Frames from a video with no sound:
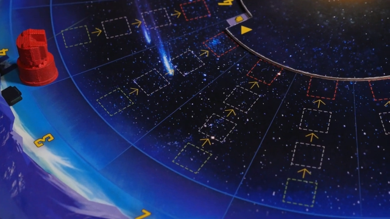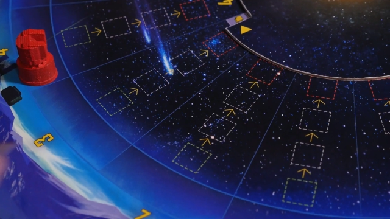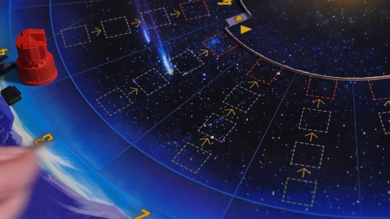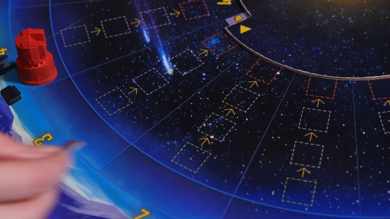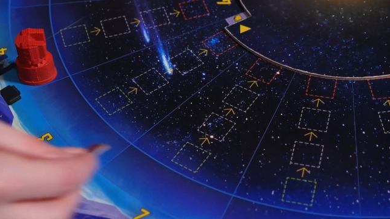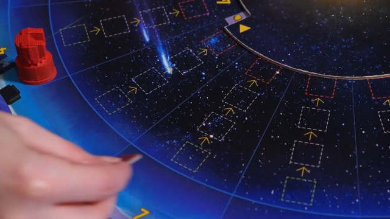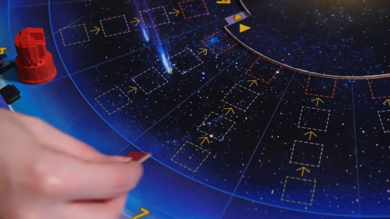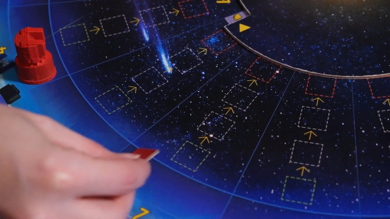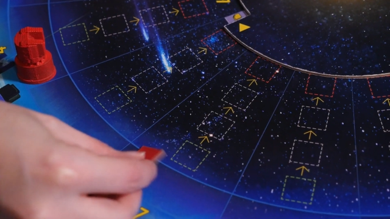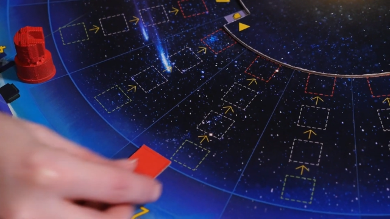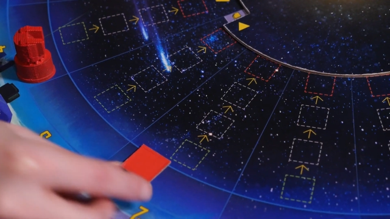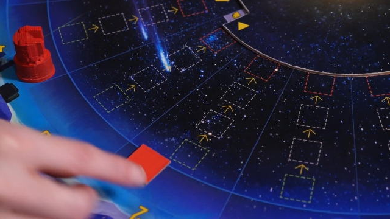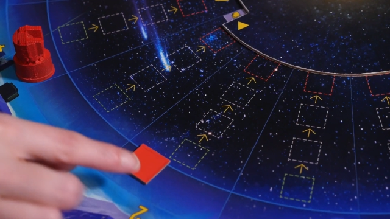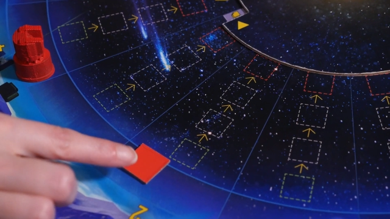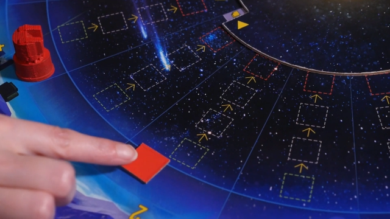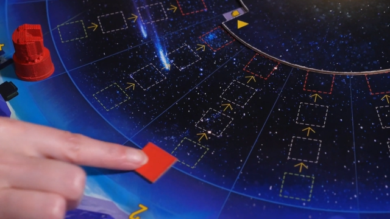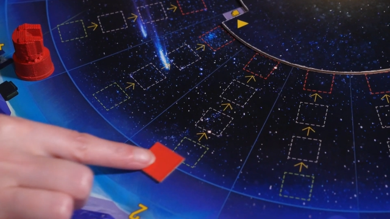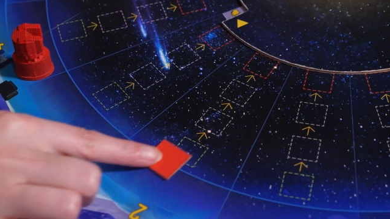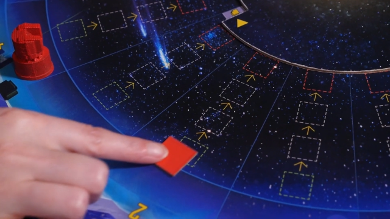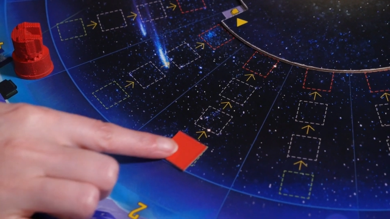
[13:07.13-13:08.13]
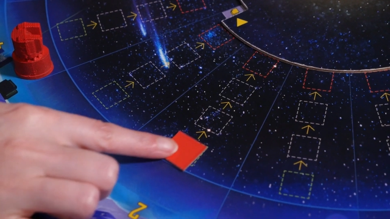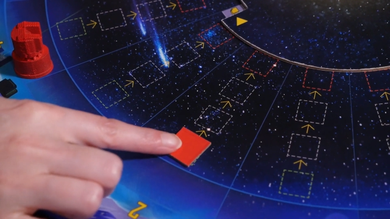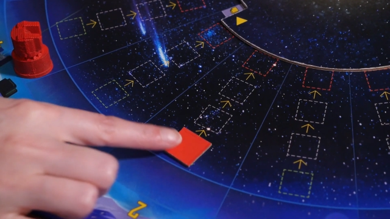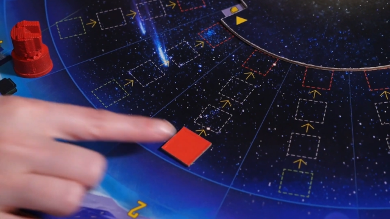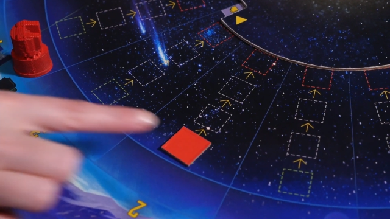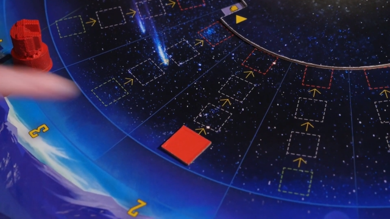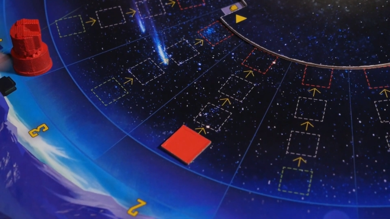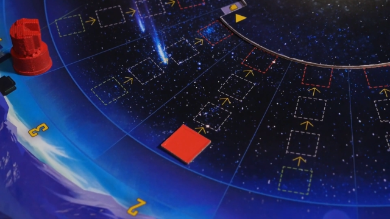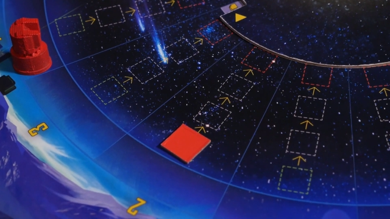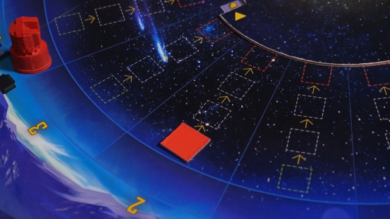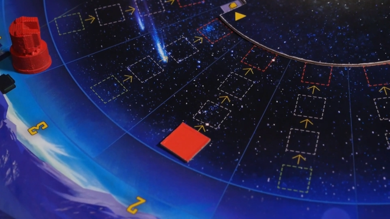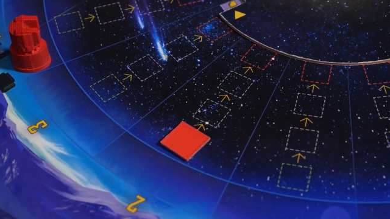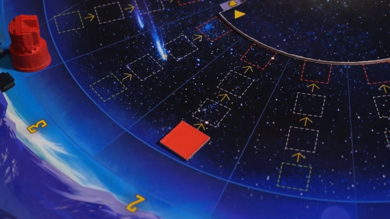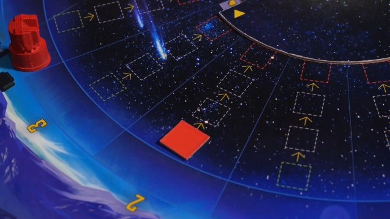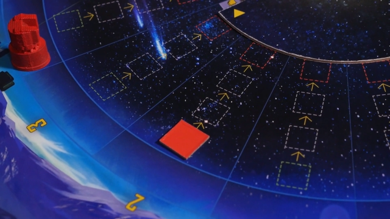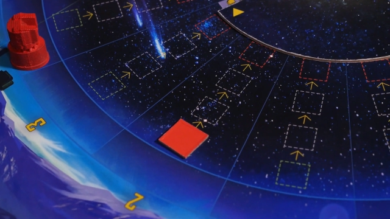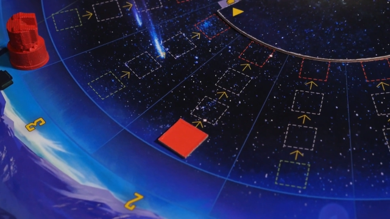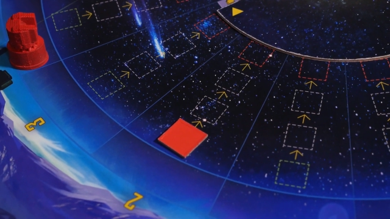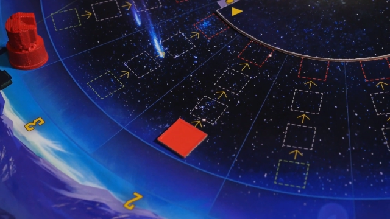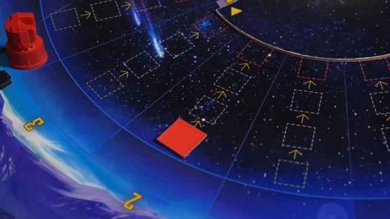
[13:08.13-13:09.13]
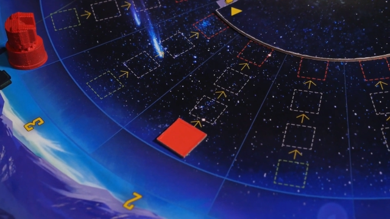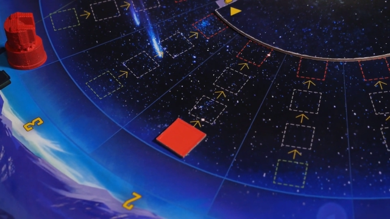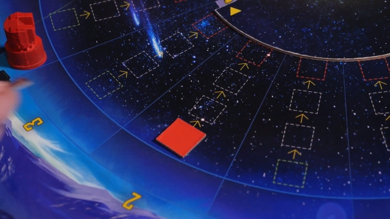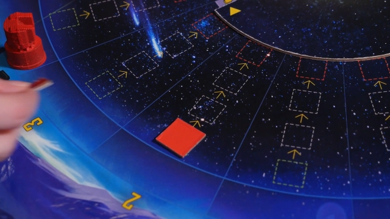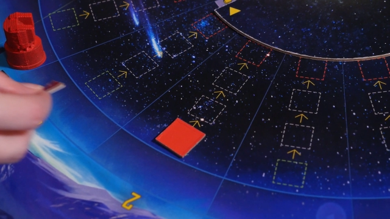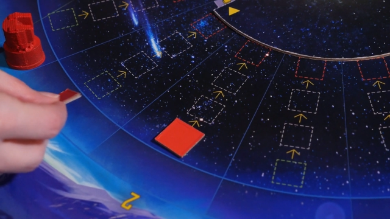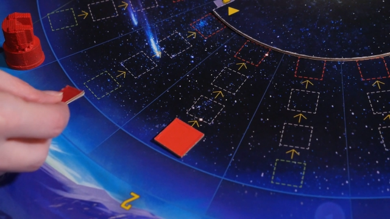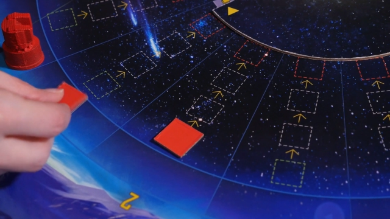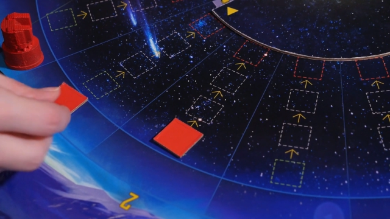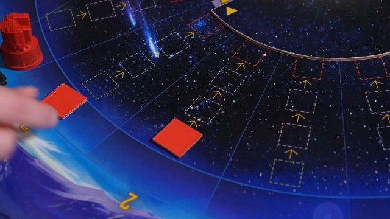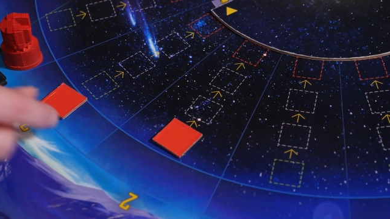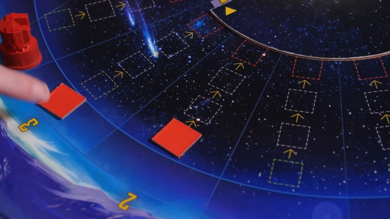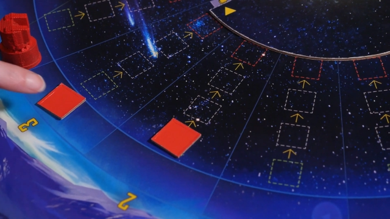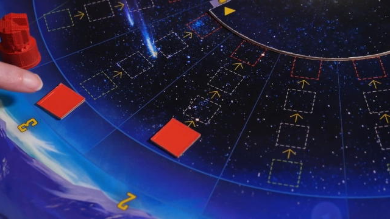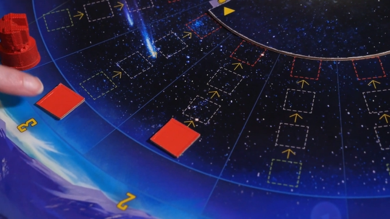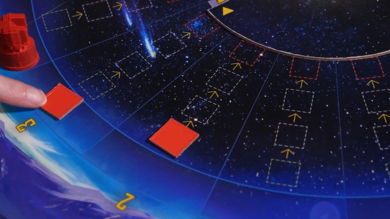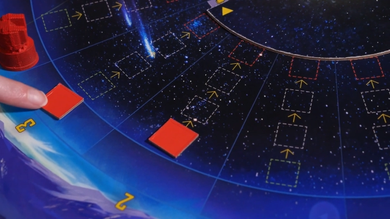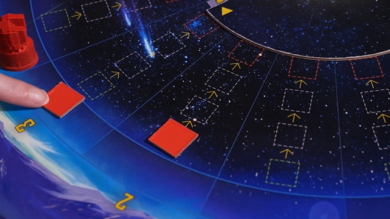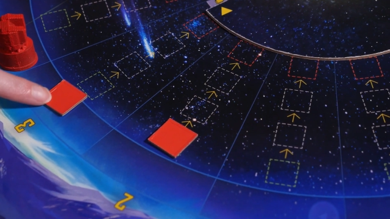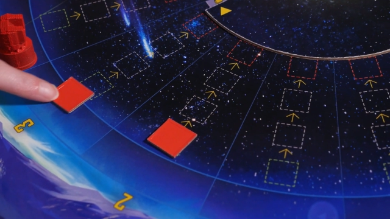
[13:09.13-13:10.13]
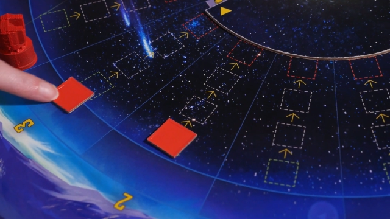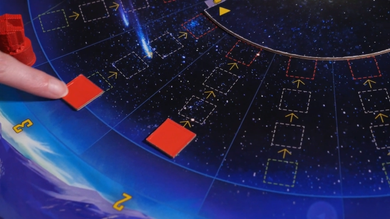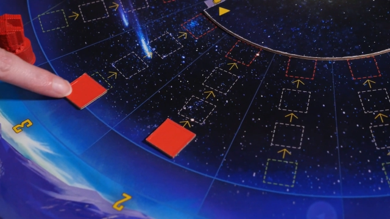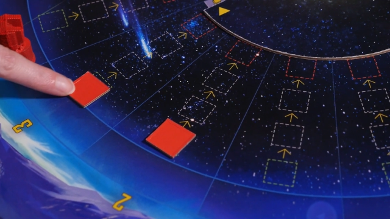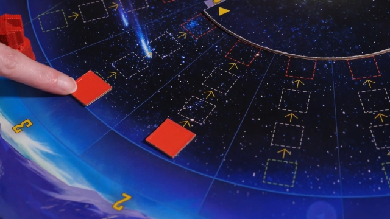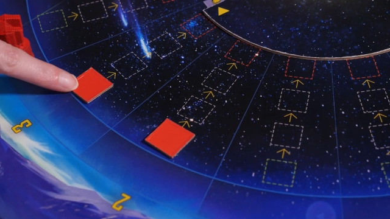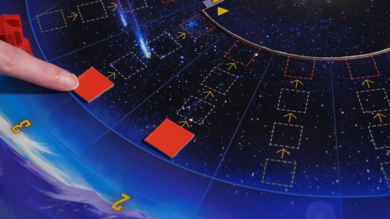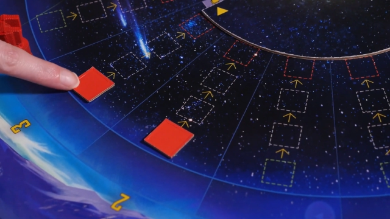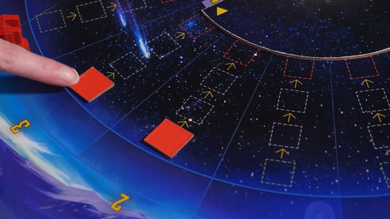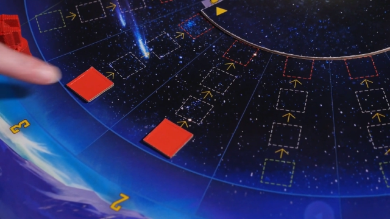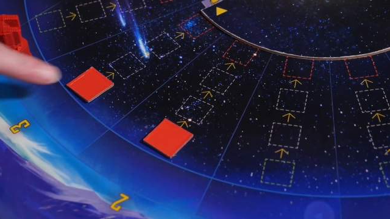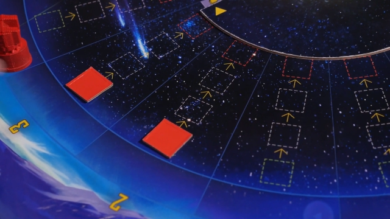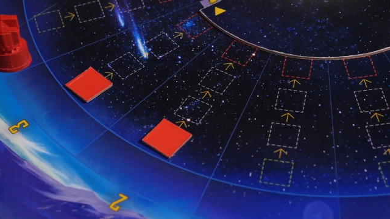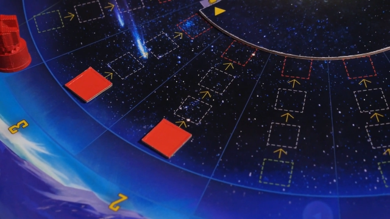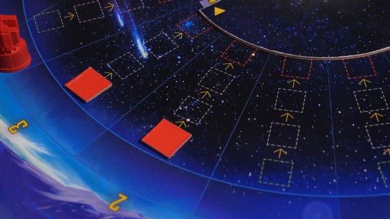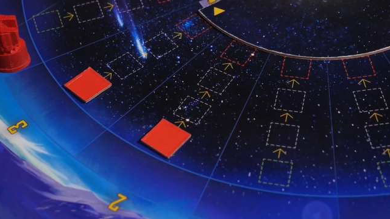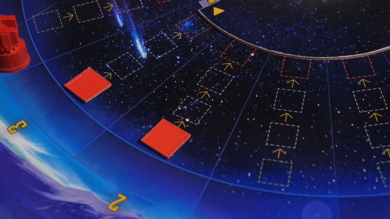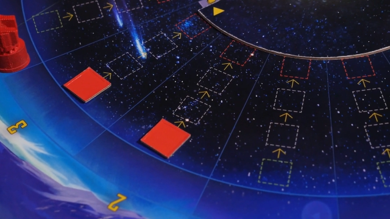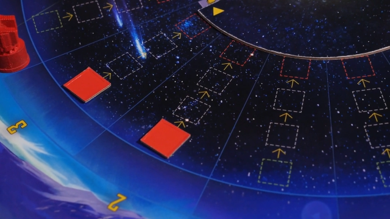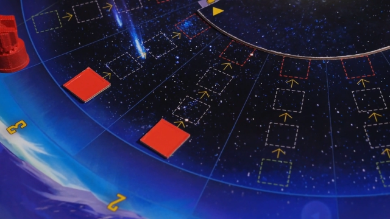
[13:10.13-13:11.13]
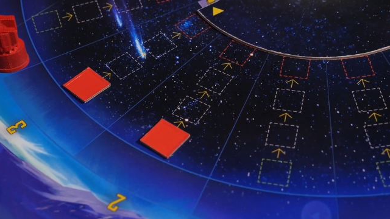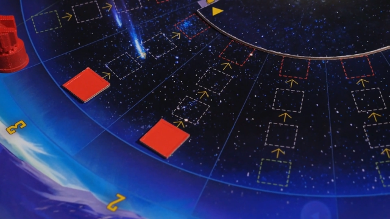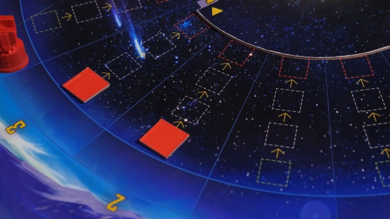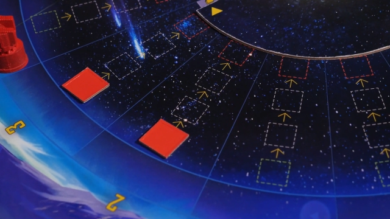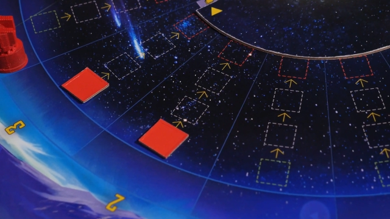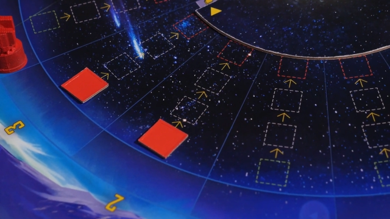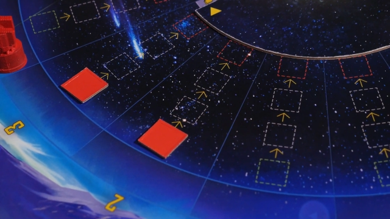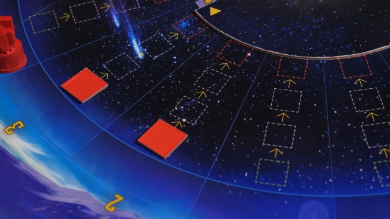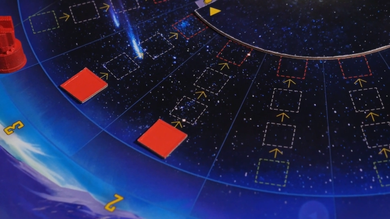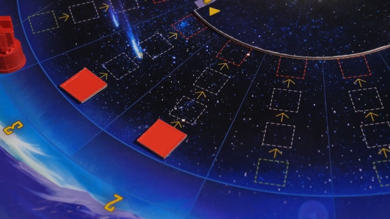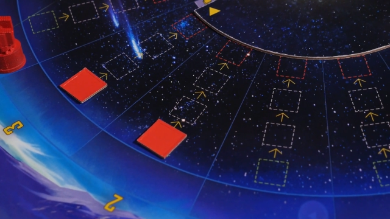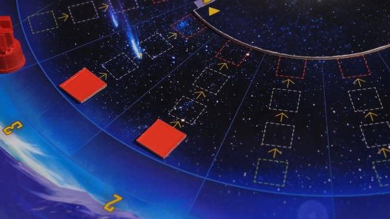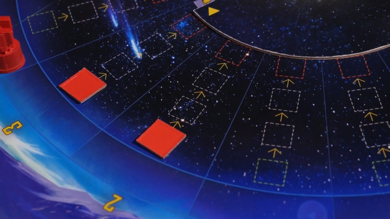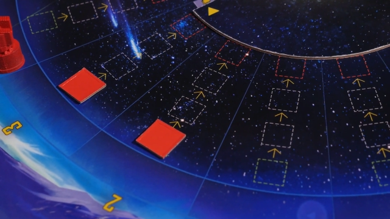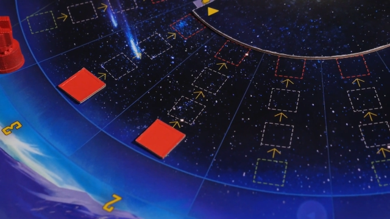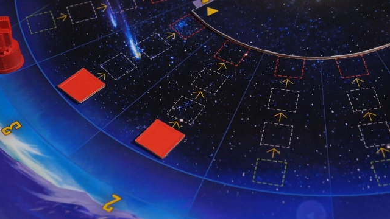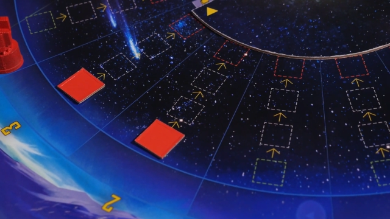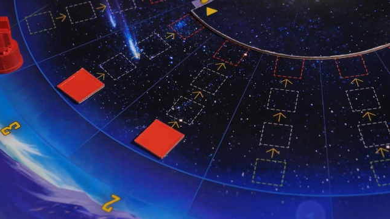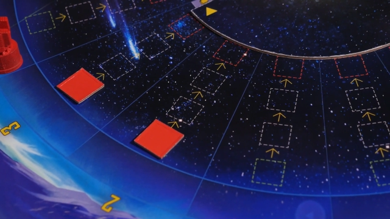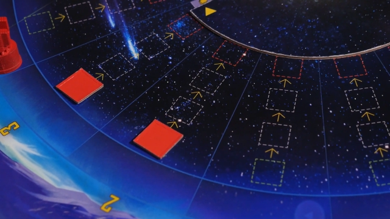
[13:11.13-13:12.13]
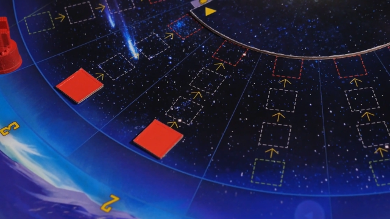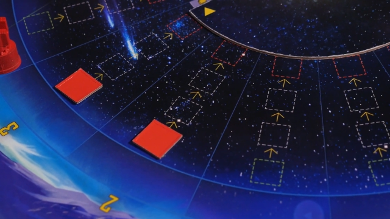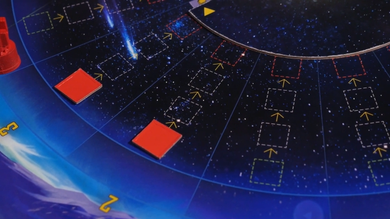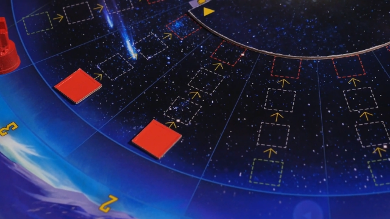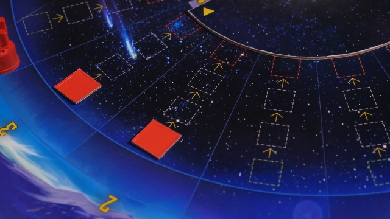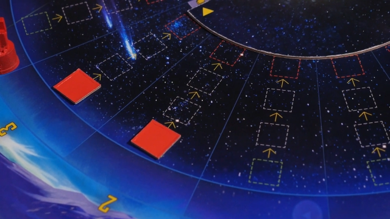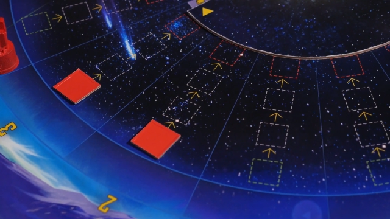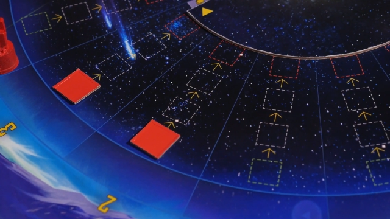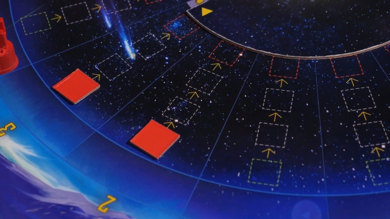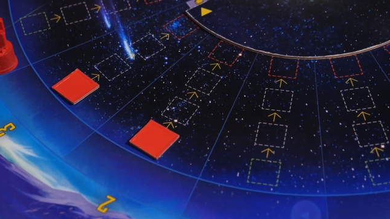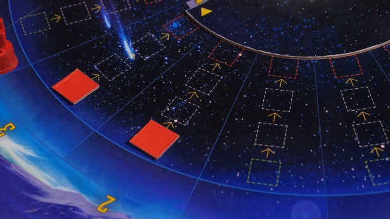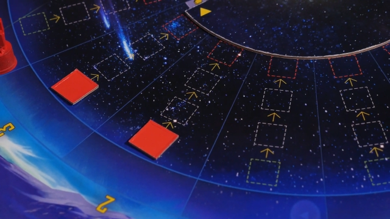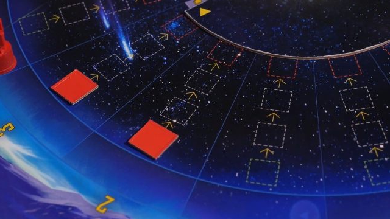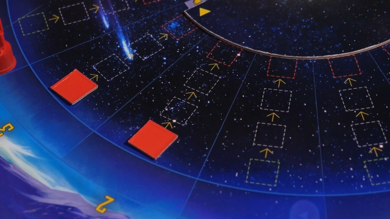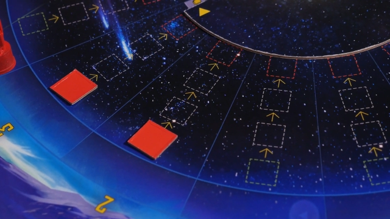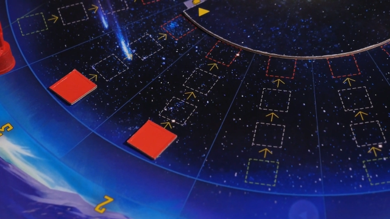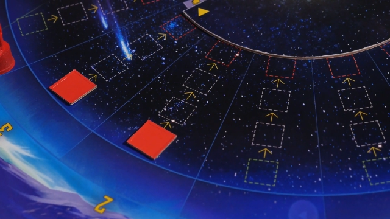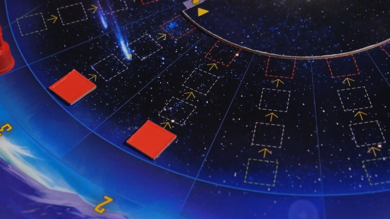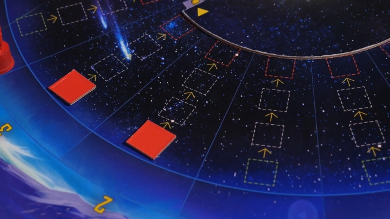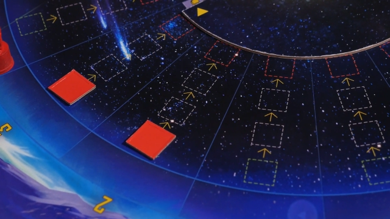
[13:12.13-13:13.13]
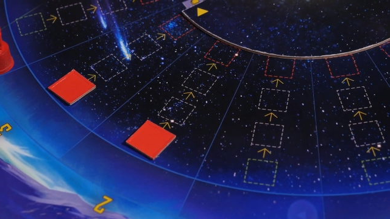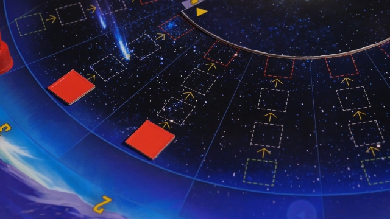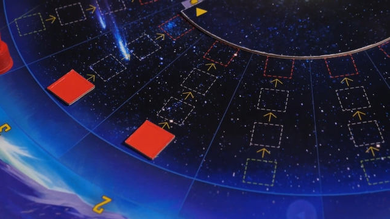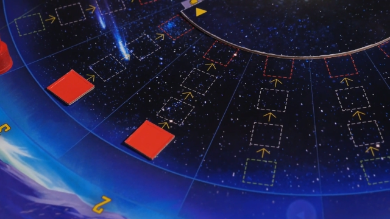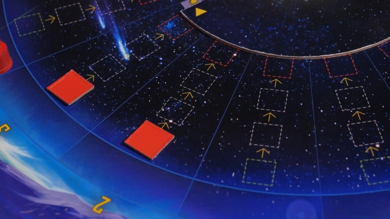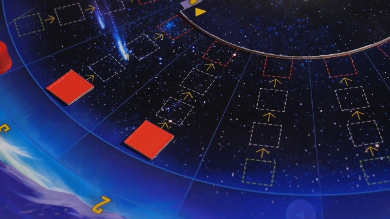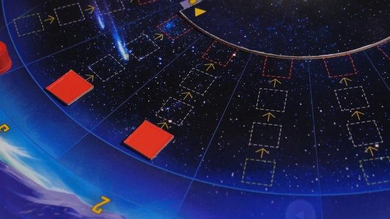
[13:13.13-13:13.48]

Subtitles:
[unreadable: no face in view]